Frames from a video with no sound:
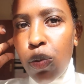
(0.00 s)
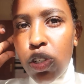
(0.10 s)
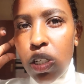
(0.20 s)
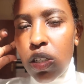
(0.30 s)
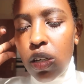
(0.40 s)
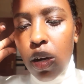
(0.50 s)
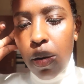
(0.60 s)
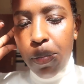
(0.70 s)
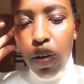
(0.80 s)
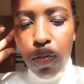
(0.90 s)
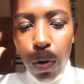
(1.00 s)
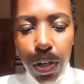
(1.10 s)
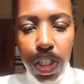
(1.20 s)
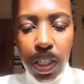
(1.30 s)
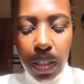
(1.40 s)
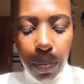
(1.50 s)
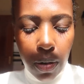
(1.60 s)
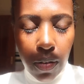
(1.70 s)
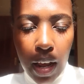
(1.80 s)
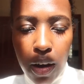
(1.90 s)
which is a bit of Origins, a
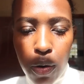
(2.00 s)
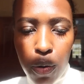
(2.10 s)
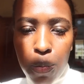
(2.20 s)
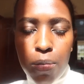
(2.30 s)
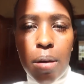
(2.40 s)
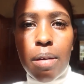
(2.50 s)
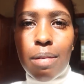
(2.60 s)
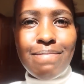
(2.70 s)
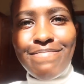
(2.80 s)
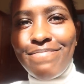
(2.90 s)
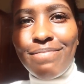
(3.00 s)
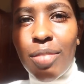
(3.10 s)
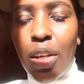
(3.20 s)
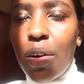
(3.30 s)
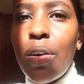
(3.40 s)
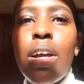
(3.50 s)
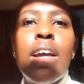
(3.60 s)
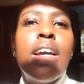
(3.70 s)
bit of Lancome, you know.